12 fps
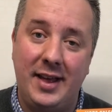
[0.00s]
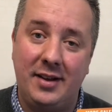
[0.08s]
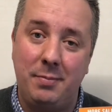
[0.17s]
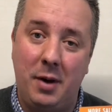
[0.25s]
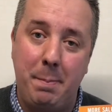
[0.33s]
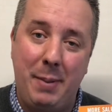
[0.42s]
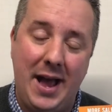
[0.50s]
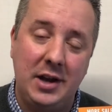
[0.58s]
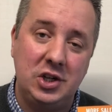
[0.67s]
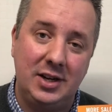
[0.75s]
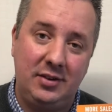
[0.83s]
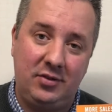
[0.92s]
That's my
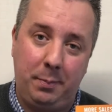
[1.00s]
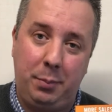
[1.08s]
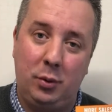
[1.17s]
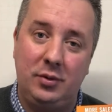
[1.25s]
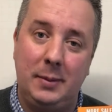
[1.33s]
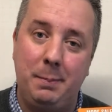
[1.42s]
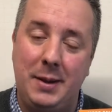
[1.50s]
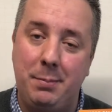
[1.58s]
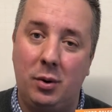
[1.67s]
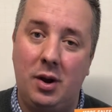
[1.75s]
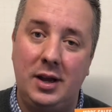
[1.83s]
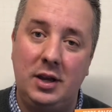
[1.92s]
passion is supporting
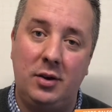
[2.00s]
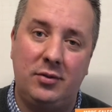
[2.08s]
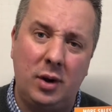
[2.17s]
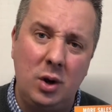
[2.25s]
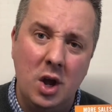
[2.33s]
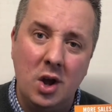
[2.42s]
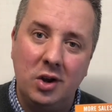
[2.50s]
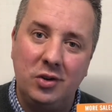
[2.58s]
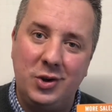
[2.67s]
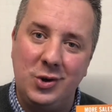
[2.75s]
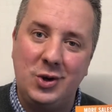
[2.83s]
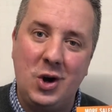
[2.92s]
people like you. So
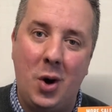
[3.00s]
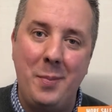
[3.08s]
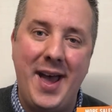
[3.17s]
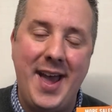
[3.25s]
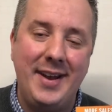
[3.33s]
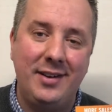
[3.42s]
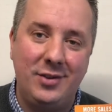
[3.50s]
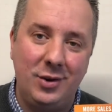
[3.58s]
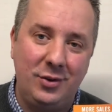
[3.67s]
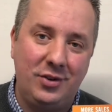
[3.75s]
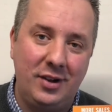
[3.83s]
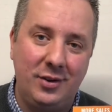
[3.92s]
do comment,
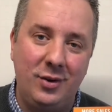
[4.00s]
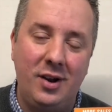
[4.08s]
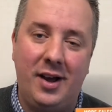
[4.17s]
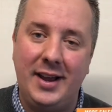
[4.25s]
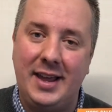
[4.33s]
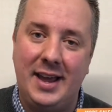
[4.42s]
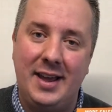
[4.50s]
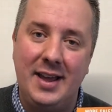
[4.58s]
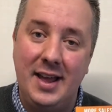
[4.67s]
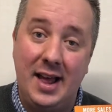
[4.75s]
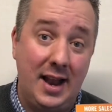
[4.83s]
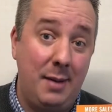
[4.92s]
do, do like it.
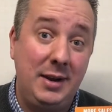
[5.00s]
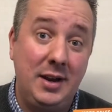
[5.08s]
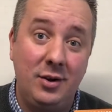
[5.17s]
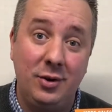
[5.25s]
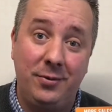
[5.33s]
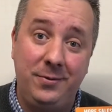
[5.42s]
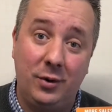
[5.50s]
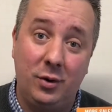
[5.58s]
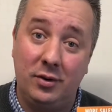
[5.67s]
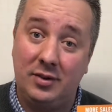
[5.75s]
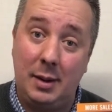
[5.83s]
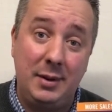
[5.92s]
Let me know your
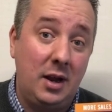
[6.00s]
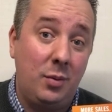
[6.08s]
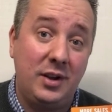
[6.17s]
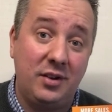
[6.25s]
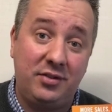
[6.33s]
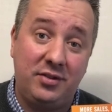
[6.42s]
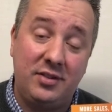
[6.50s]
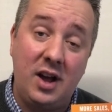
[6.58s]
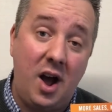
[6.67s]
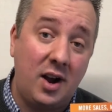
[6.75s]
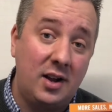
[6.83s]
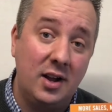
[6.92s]
thoughts. Let me know where you're
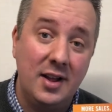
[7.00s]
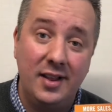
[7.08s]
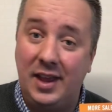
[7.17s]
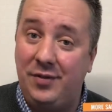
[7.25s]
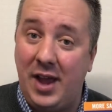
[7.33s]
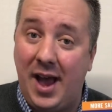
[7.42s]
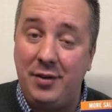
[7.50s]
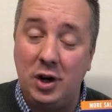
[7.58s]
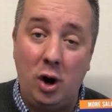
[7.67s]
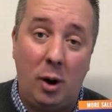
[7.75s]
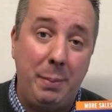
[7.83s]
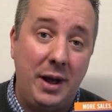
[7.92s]
stuck. If you haven't
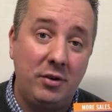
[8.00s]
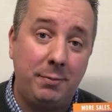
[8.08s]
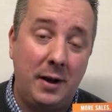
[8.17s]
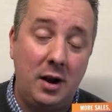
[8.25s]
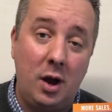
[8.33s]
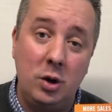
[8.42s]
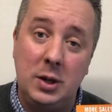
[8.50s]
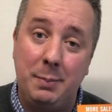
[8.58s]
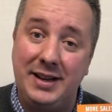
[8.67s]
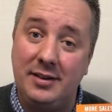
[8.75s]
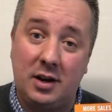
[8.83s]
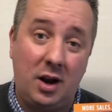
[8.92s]
got a bounce back loan, you've
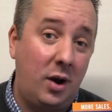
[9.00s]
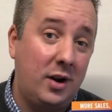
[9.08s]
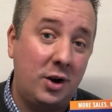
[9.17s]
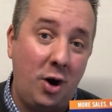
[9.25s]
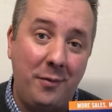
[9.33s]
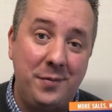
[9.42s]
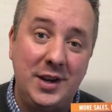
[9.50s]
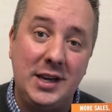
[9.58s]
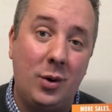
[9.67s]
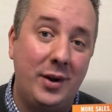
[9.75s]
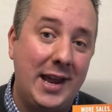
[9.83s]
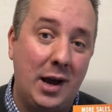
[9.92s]
been declined. I've got a
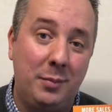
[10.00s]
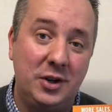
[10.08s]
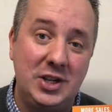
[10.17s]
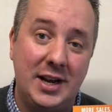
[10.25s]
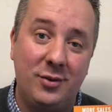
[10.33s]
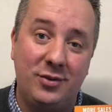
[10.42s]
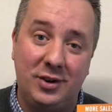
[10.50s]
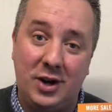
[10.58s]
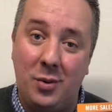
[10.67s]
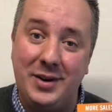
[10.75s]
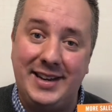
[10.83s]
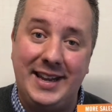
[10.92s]
video on that on my channel. So
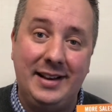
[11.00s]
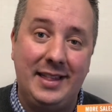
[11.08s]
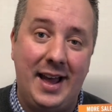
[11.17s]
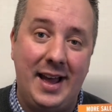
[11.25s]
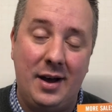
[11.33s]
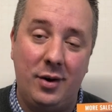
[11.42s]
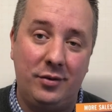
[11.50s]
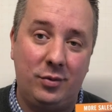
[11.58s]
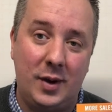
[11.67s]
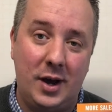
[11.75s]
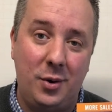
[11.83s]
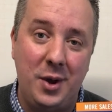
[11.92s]
go and dig that out as
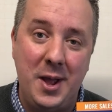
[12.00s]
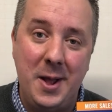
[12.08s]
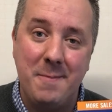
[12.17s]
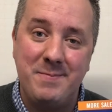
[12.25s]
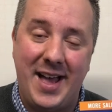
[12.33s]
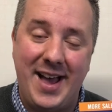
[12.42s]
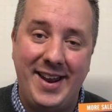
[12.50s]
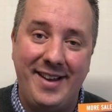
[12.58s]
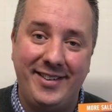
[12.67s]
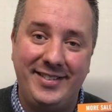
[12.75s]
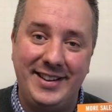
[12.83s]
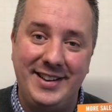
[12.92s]
well. And
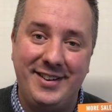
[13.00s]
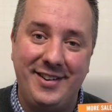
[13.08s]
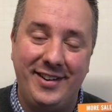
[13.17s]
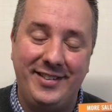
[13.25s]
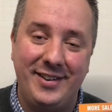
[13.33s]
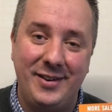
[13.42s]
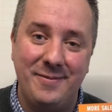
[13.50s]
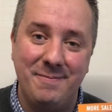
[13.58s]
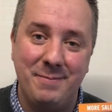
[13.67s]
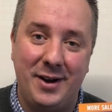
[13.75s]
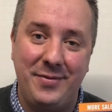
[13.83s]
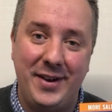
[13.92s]
I'll see you guys soon.
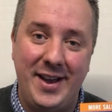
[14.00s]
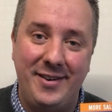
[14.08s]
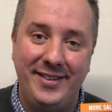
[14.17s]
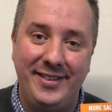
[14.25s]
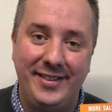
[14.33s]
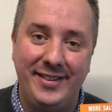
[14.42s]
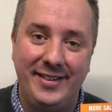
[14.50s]
Bye for now.